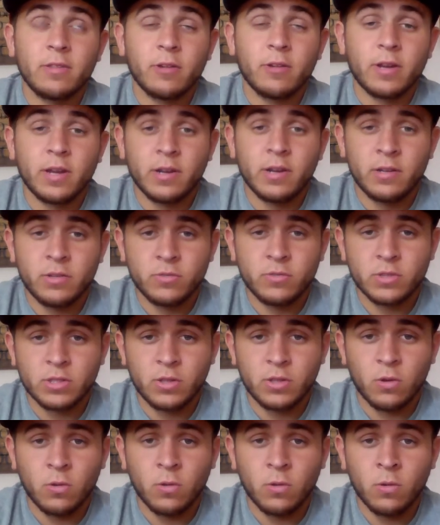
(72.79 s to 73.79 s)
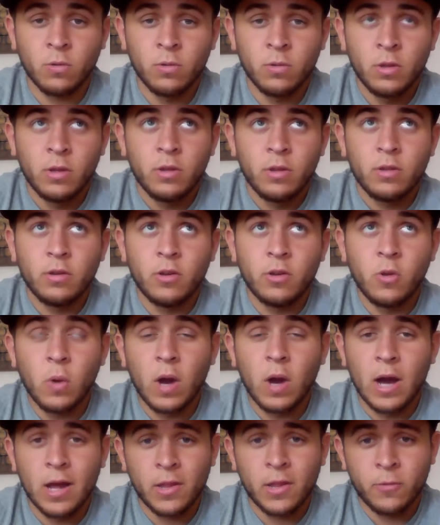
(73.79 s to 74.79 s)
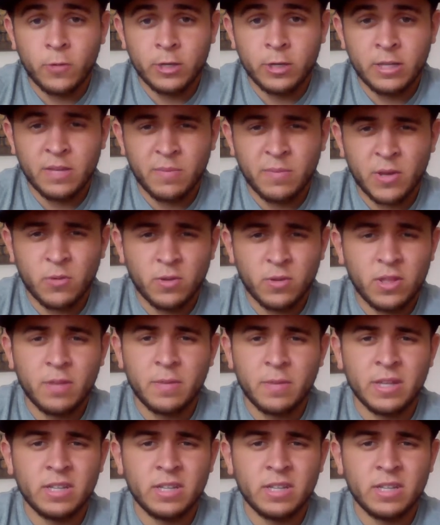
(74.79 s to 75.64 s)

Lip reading: They're kind of doing this whole new Hollywood gimmick with him.